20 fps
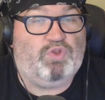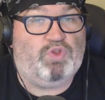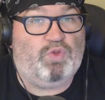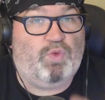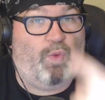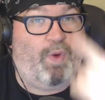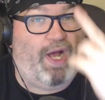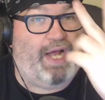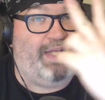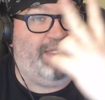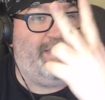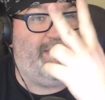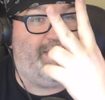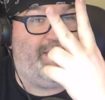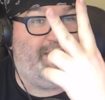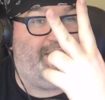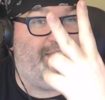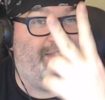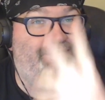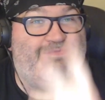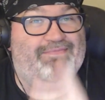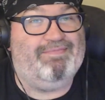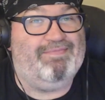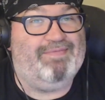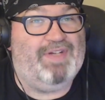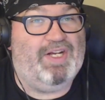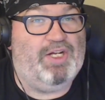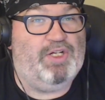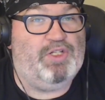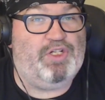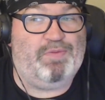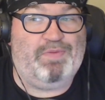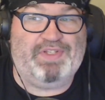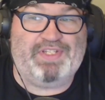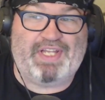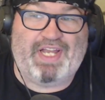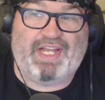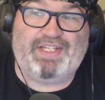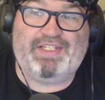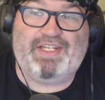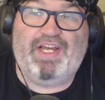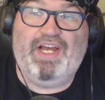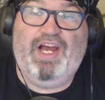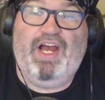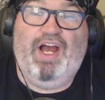Twice. Two mistakes.